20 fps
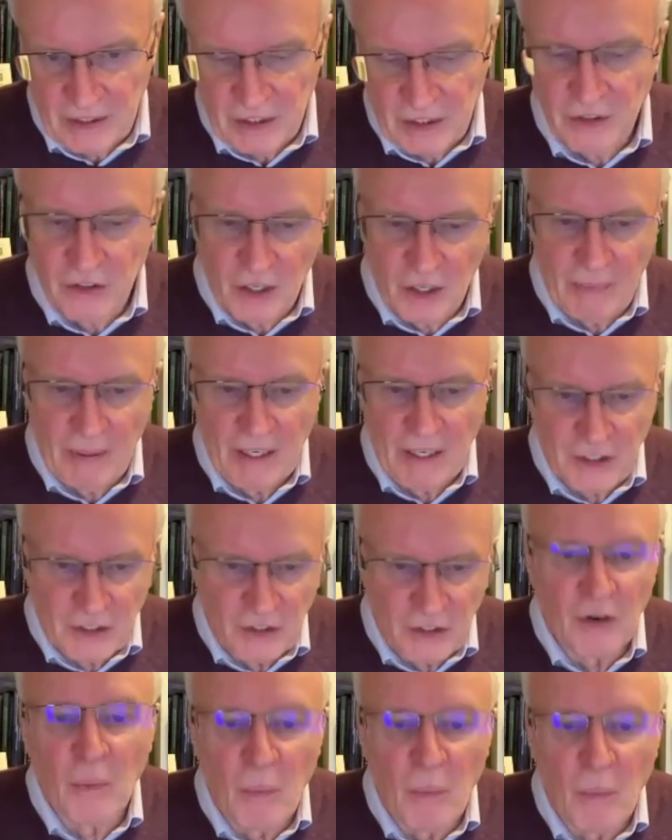It's not
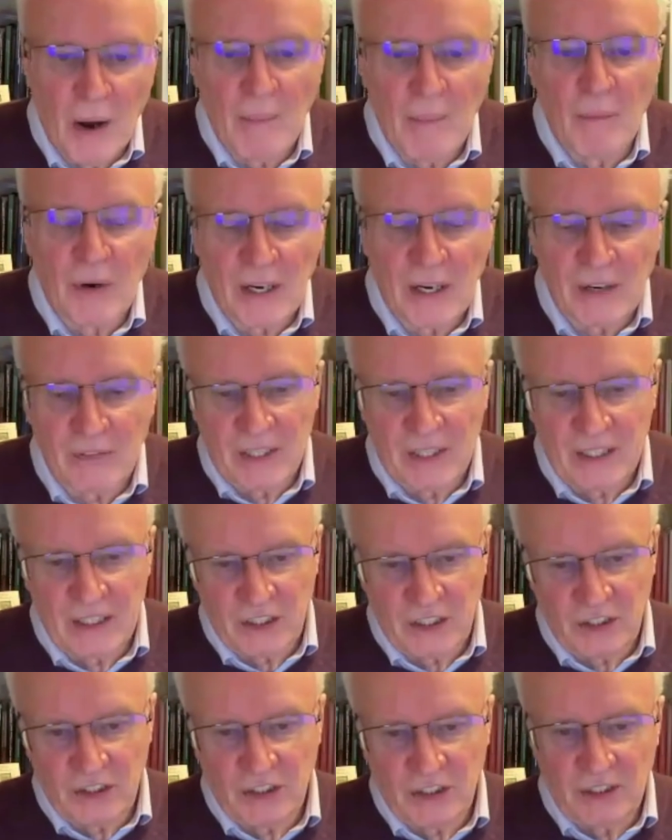a one-way
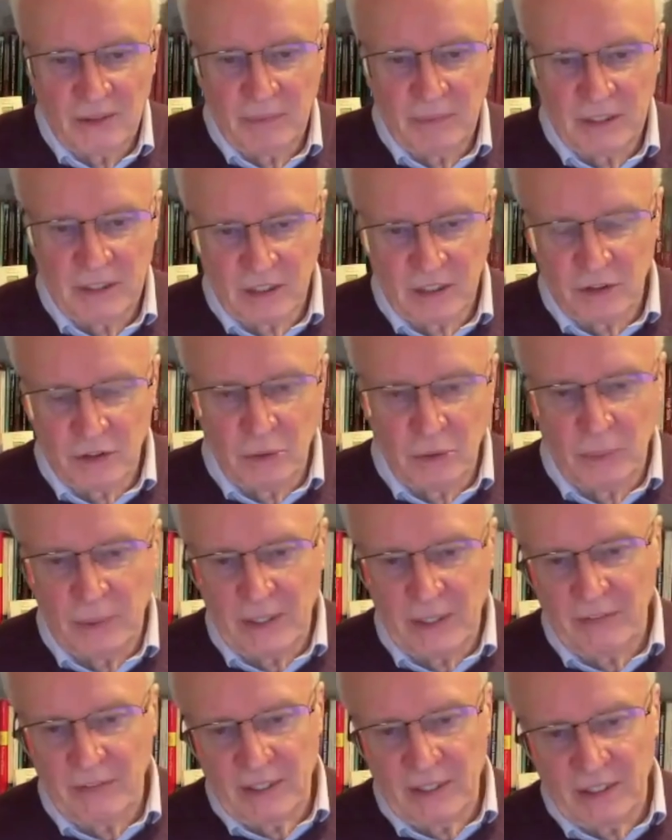relationship, it's a
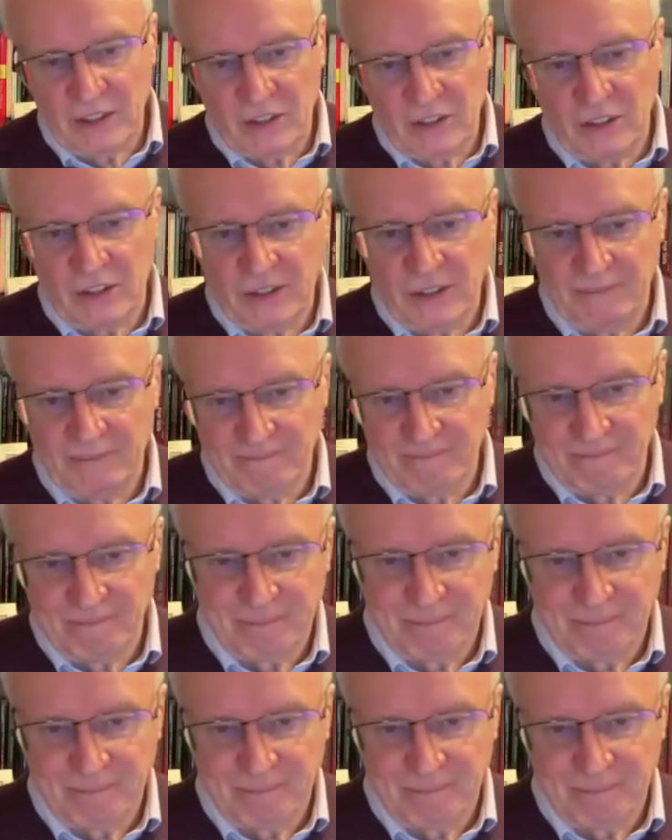two-way relationship.